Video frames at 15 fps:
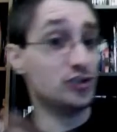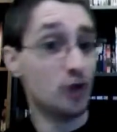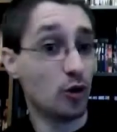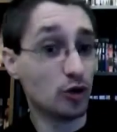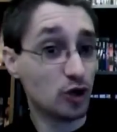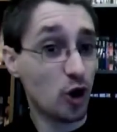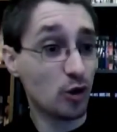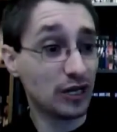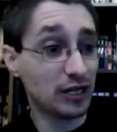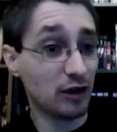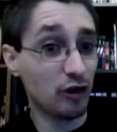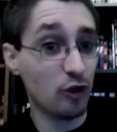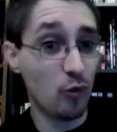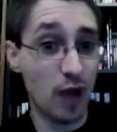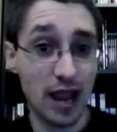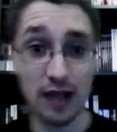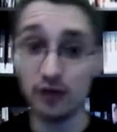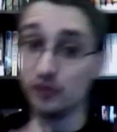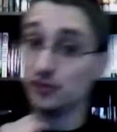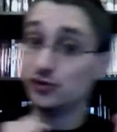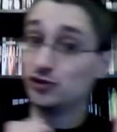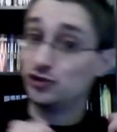don't go kill the
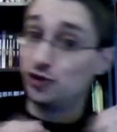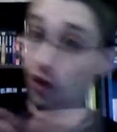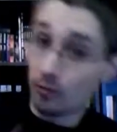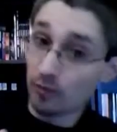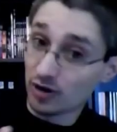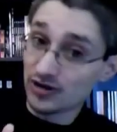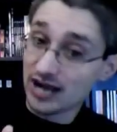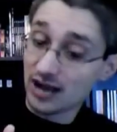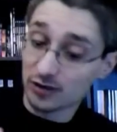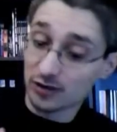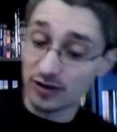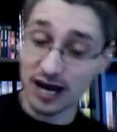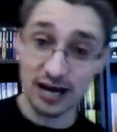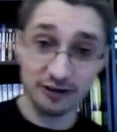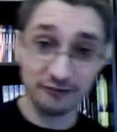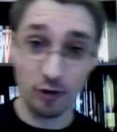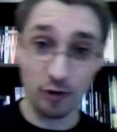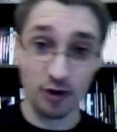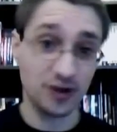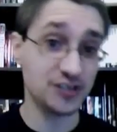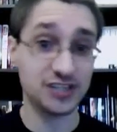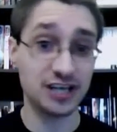whales, don't burn down the
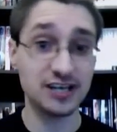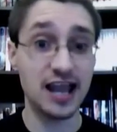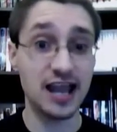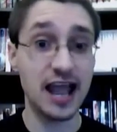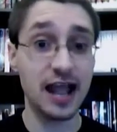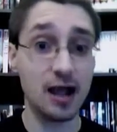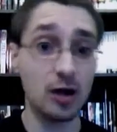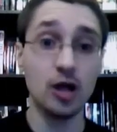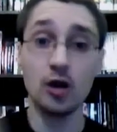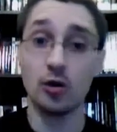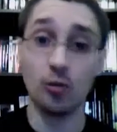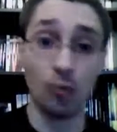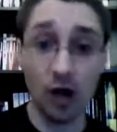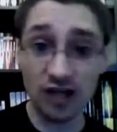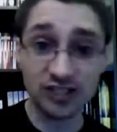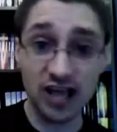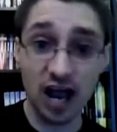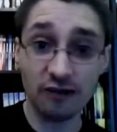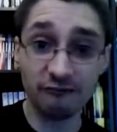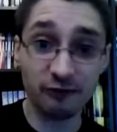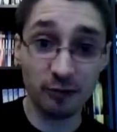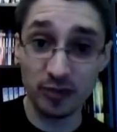rainforest, and now watch
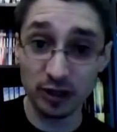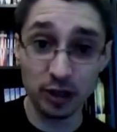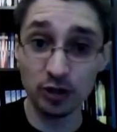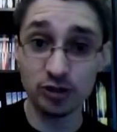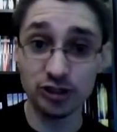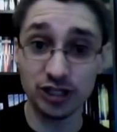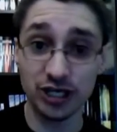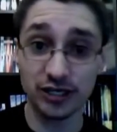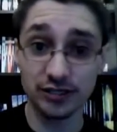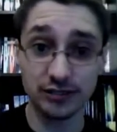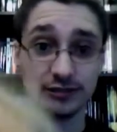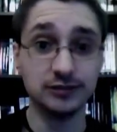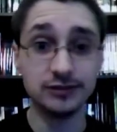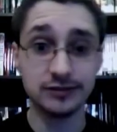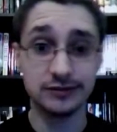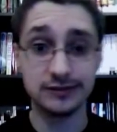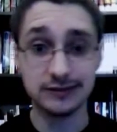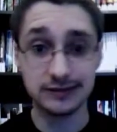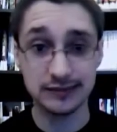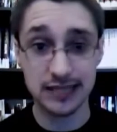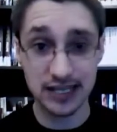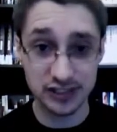out for pollution!
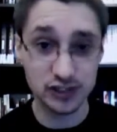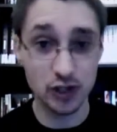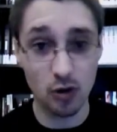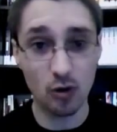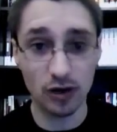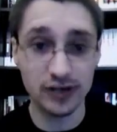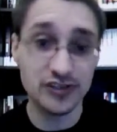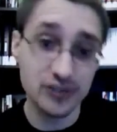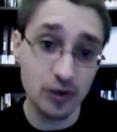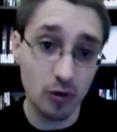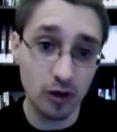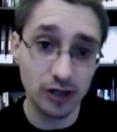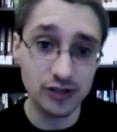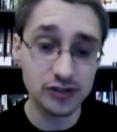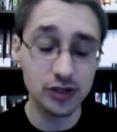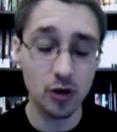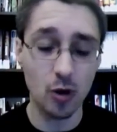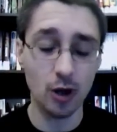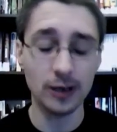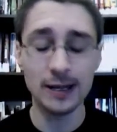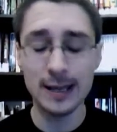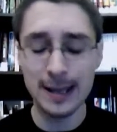And so on and so on and
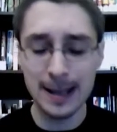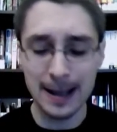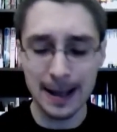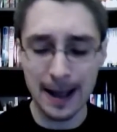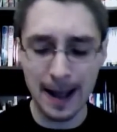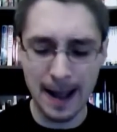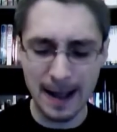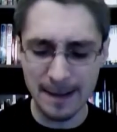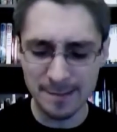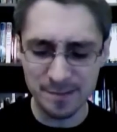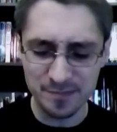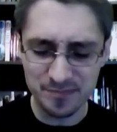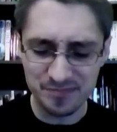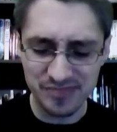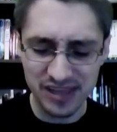so on.